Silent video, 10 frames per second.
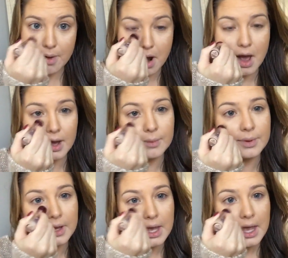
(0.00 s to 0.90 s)
it up,
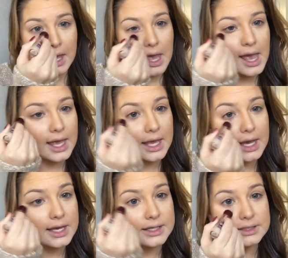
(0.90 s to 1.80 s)

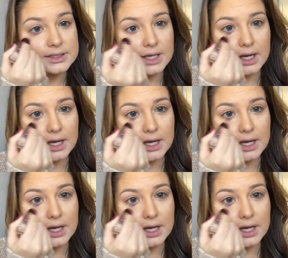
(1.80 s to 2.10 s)
and